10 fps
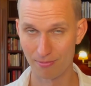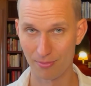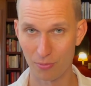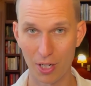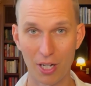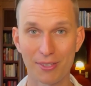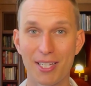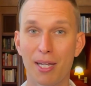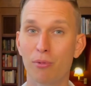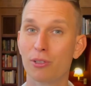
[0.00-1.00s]
We are not
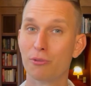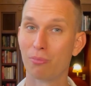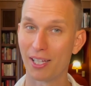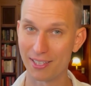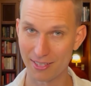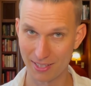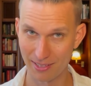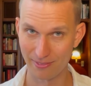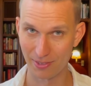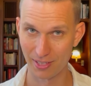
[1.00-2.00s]
able to play the
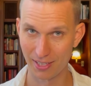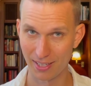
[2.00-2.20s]
symphony.